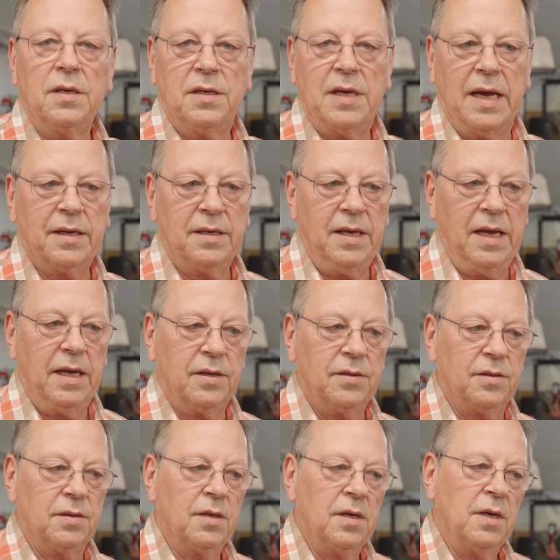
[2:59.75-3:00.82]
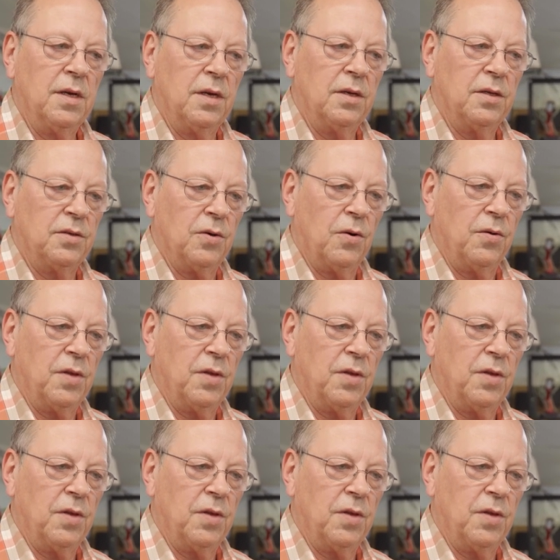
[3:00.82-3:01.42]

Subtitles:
techniques so